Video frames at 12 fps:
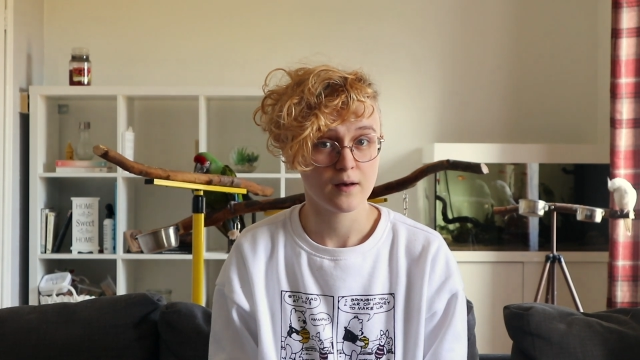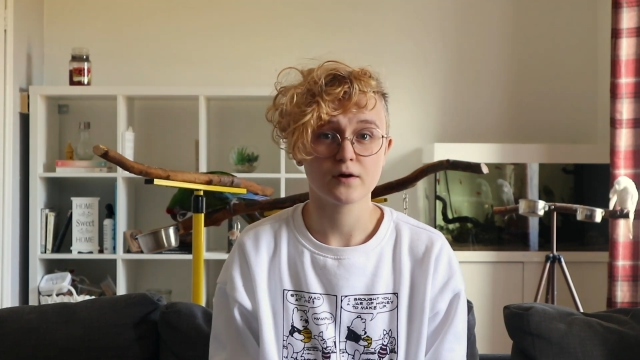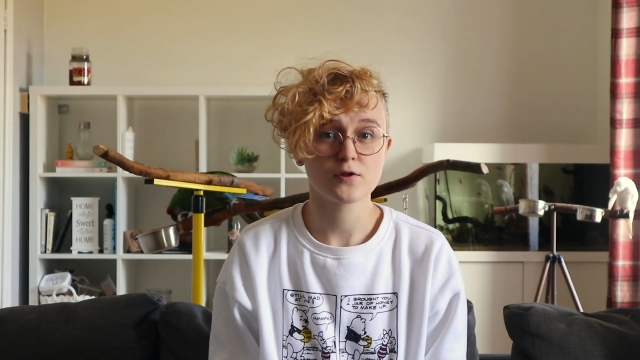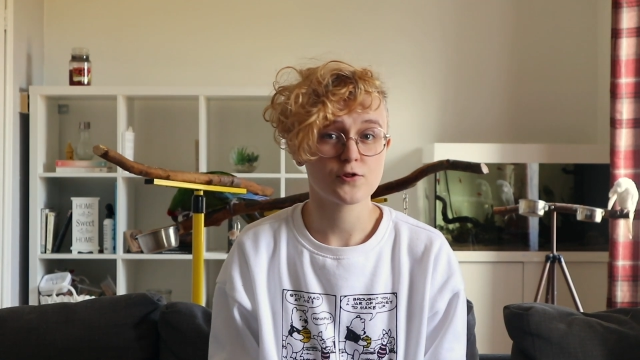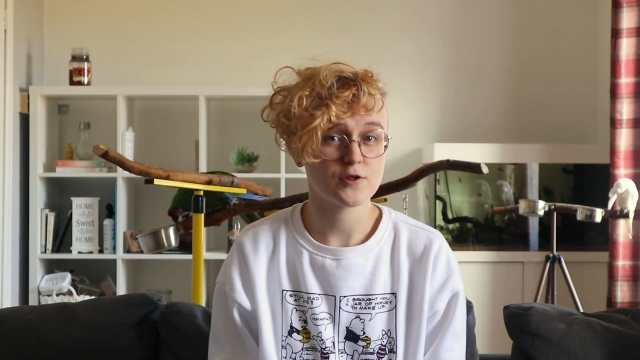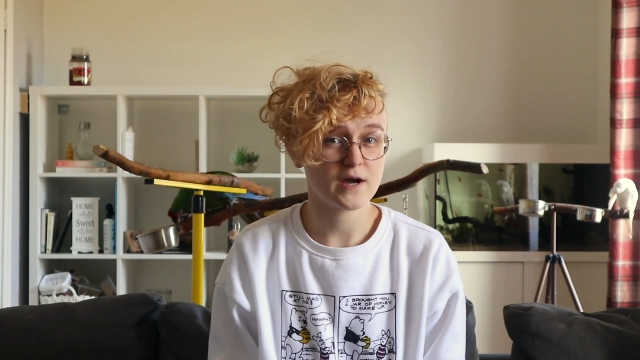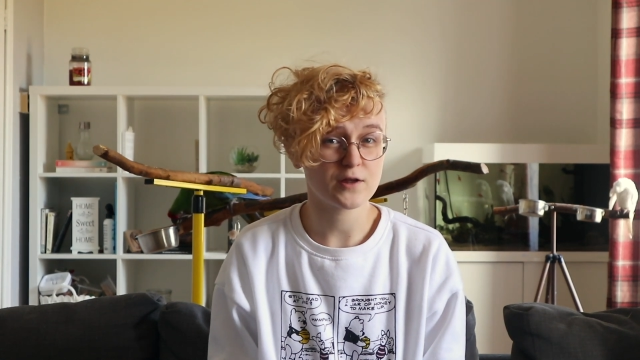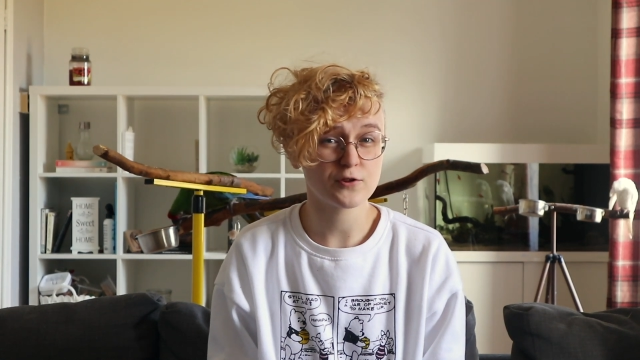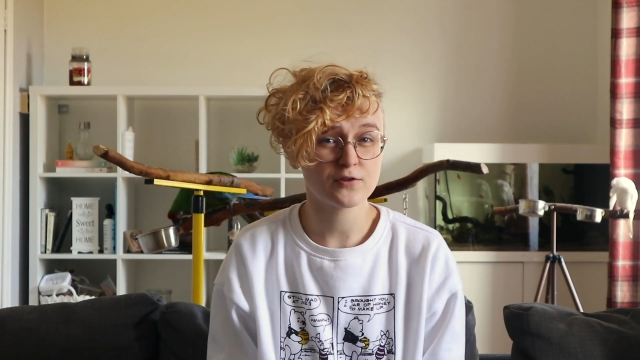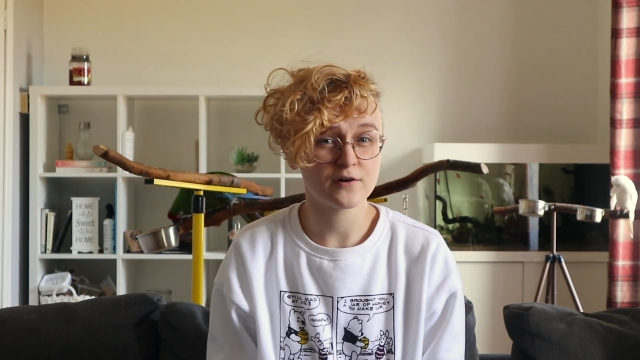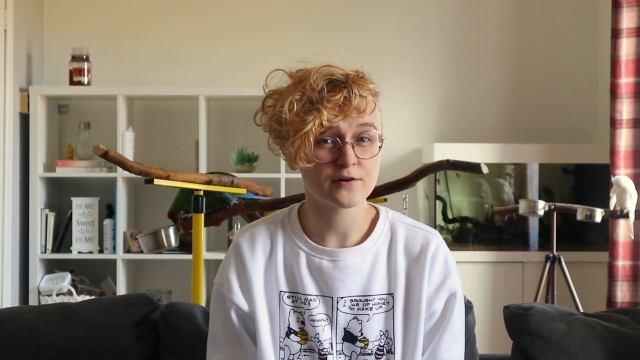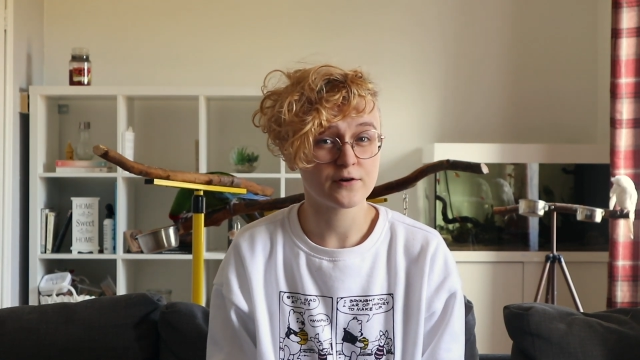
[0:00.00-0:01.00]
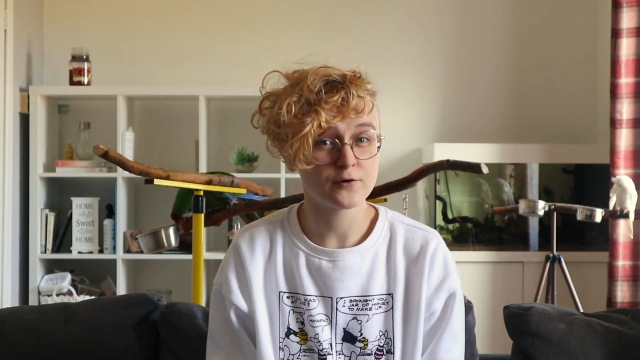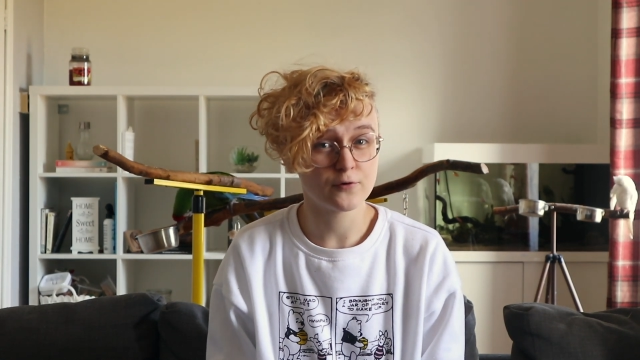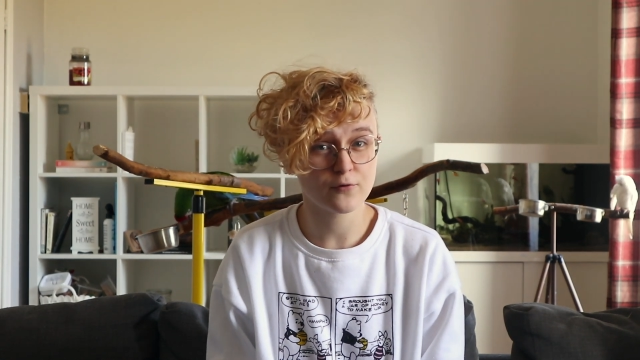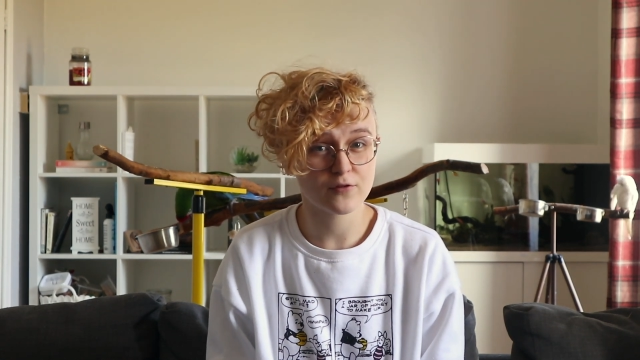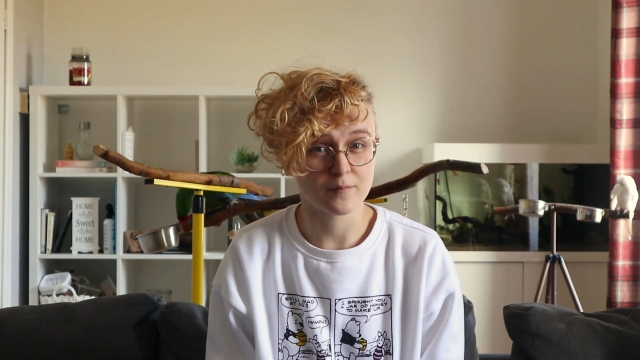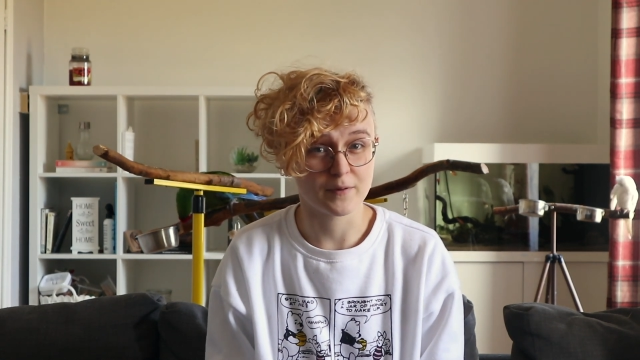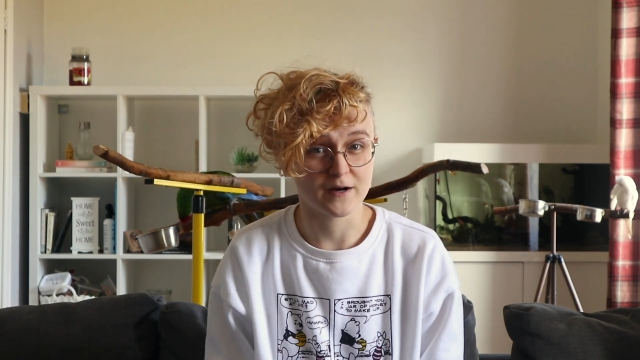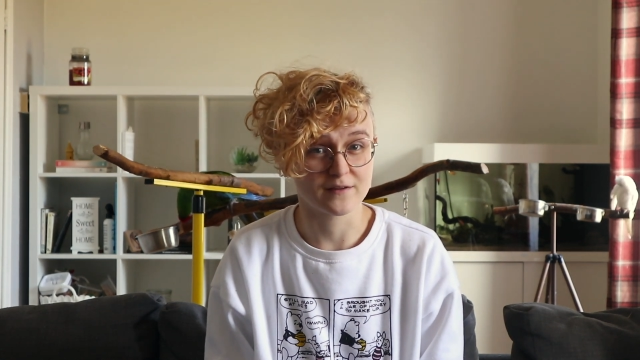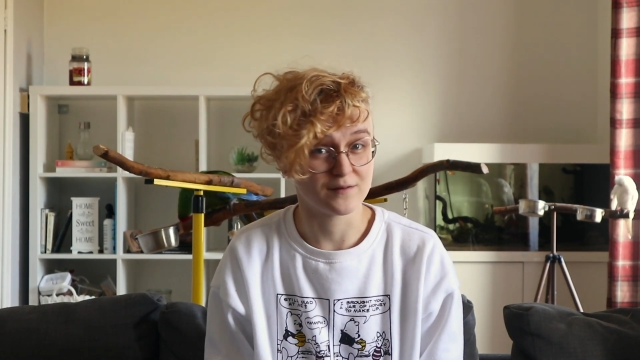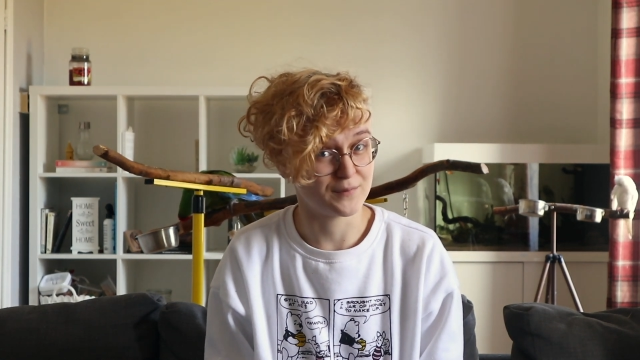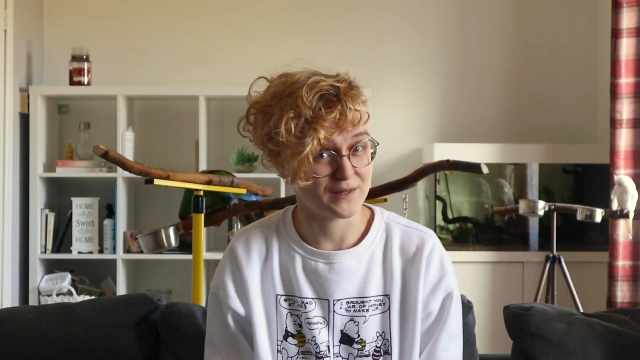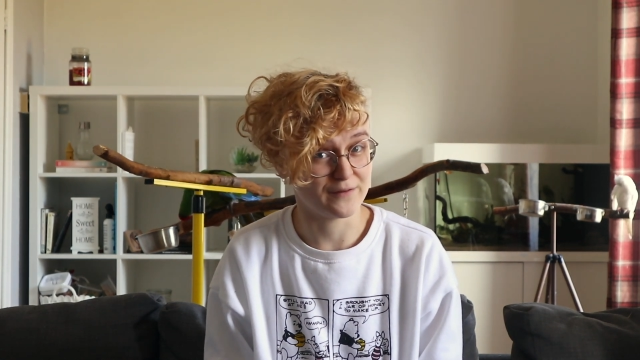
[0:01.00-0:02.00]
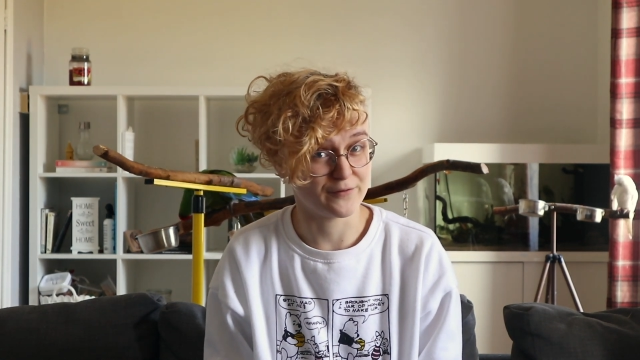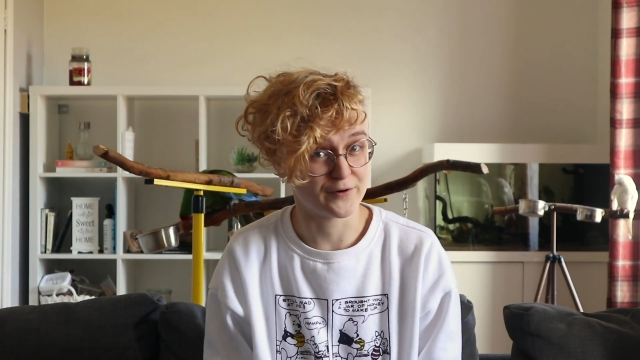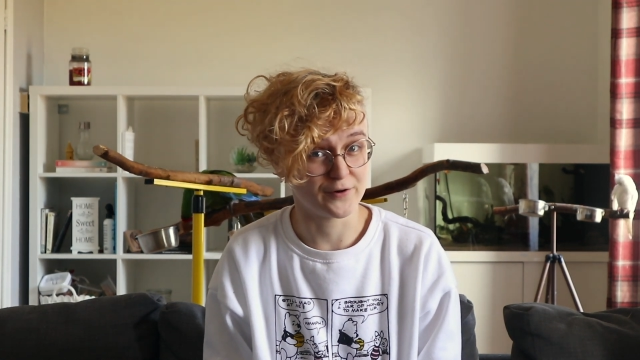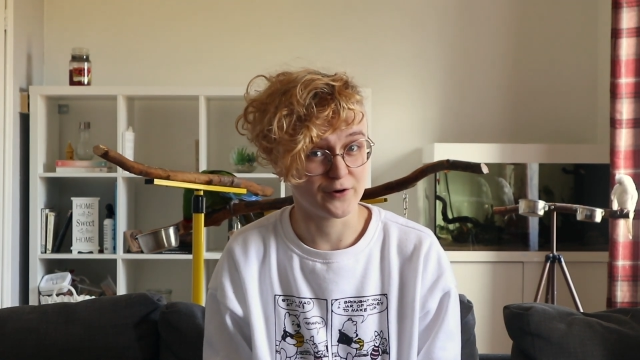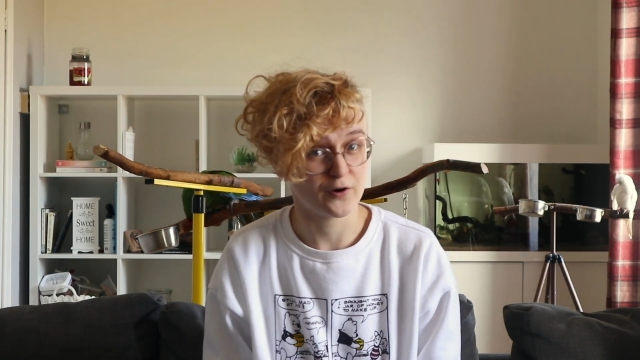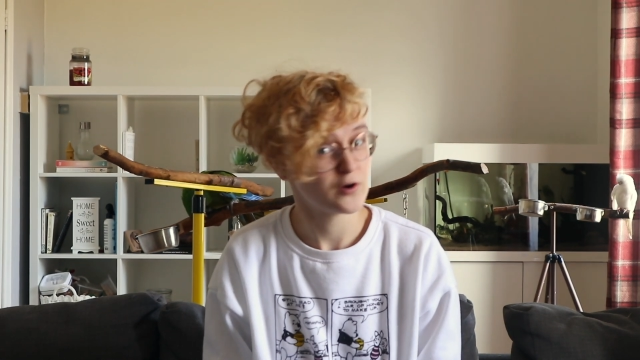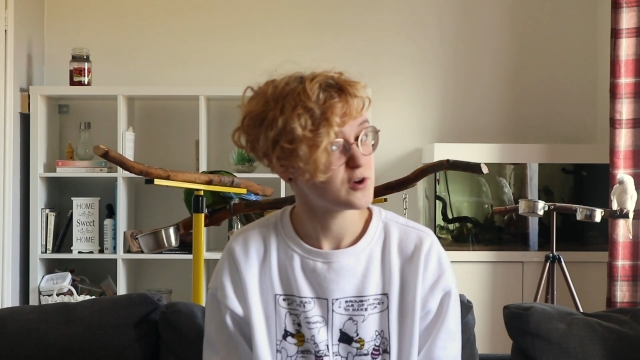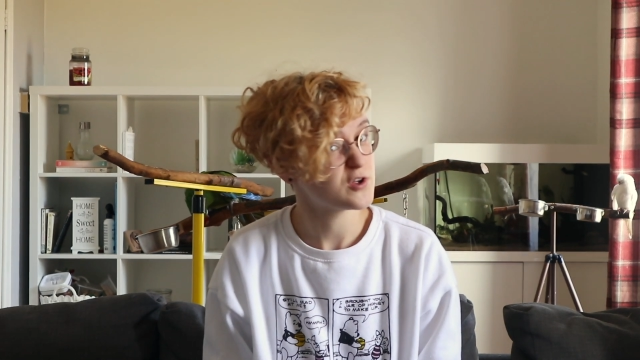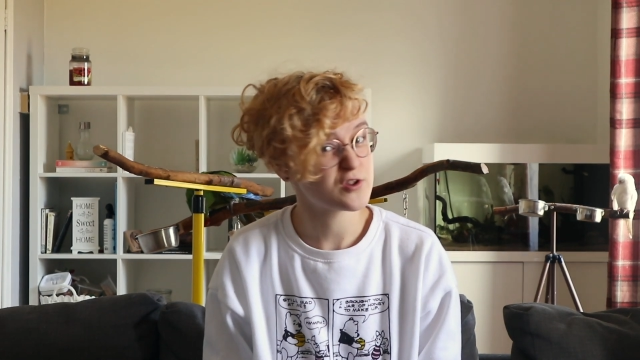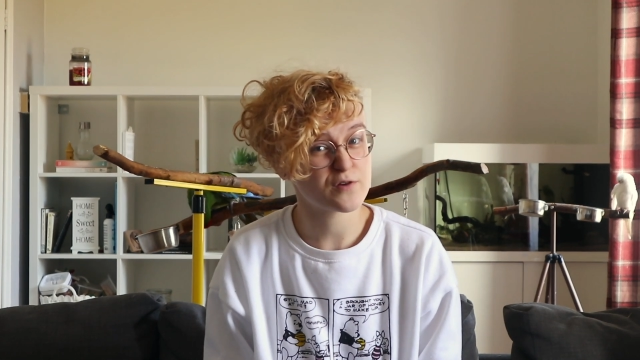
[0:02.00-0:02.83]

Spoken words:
but she actually turned her nose up at it, believe it or not.